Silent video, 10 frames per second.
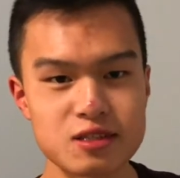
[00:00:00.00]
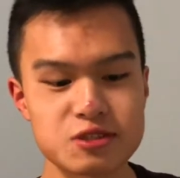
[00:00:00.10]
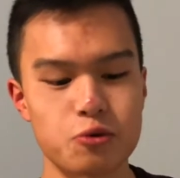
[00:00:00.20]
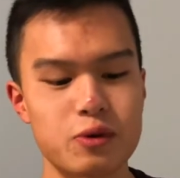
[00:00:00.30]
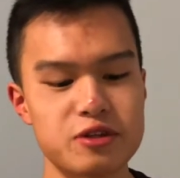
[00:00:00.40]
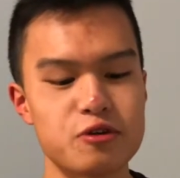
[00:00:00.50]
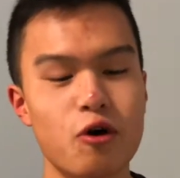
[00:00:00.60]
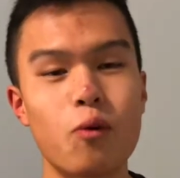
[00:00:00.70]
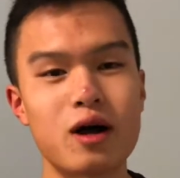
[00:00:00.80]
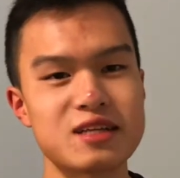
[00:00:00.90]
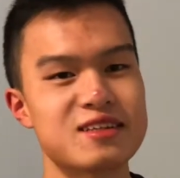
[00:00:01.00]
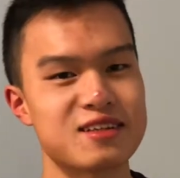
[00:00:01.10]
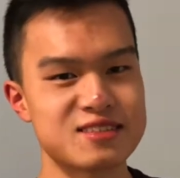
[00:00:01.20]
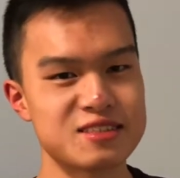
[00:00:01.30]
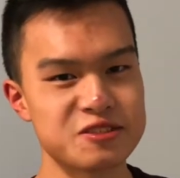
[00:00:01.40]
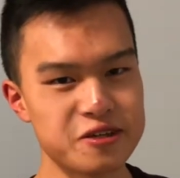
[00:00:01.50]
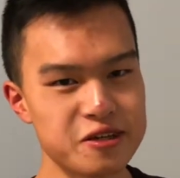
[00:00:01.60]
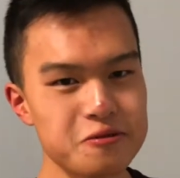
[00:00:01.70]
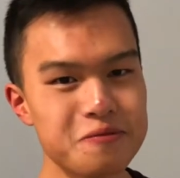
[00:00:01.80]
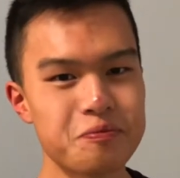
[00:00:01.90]
So when you don't want it to listen to
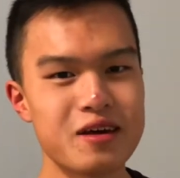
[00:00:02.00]
you,